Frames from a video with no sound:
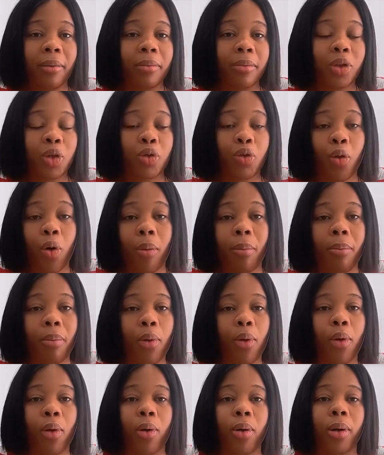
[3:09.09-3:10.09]
Scrum
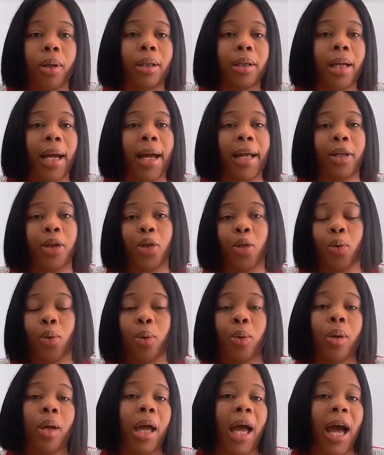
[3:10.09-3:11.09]
board,
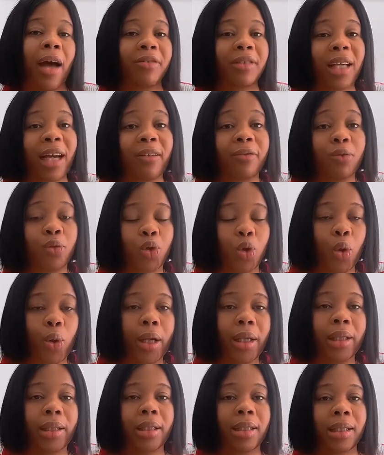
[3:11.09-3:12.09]
and after I've
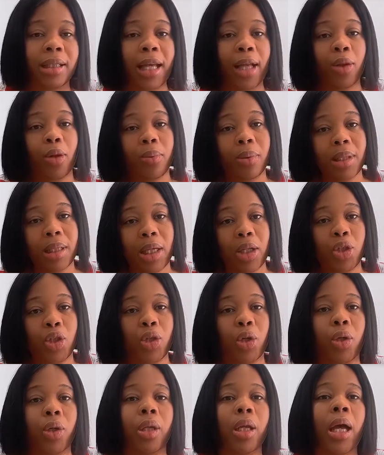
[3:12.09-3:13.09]
joined the stand-up
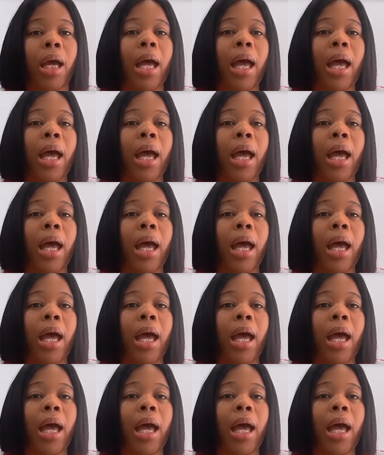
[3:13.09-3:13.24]
session,